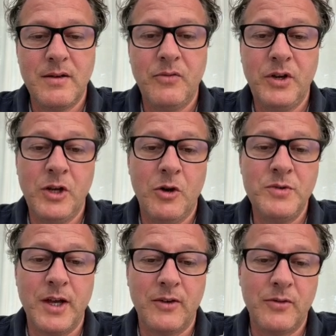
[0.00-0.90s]
a 3D
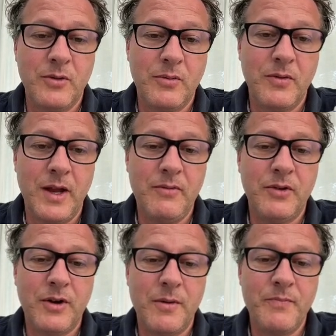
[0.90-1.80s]
object with an
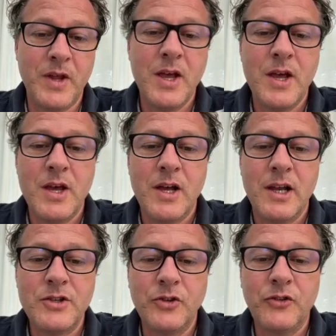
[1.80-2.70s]
avatar.
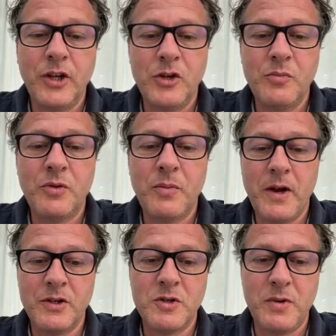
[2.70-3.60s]
Let's continue
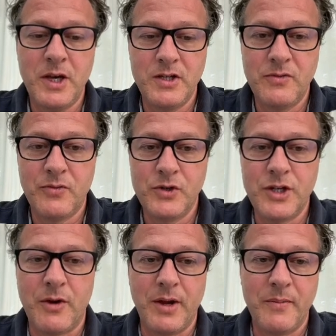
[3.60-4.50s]
preparing the space for
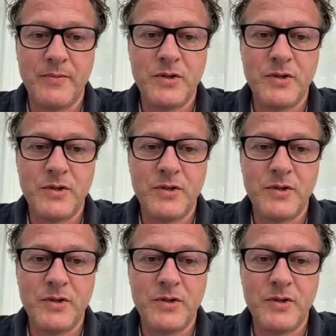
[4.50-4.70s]
sharing.